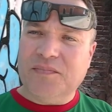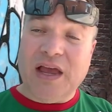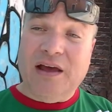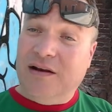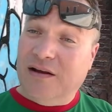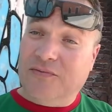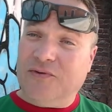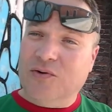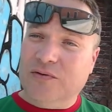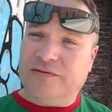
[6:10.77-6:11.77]
And of
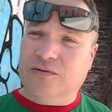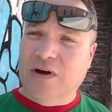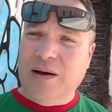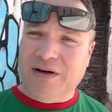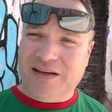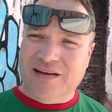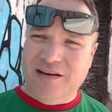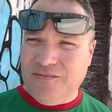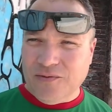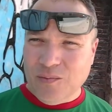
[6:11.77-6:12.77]
course, grabbing a
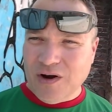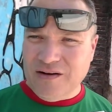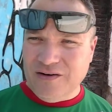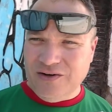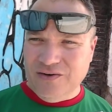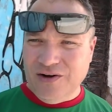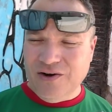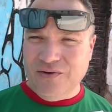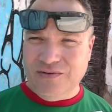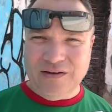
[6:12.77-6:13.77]
kid from right under your
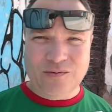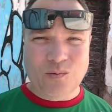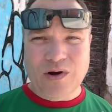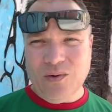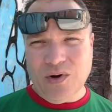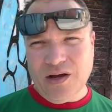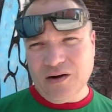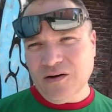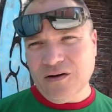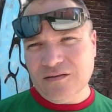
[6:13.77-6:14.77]
nose, that's way, way
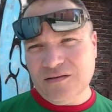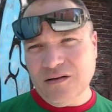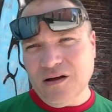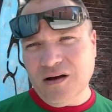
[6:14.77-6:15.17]
across the line.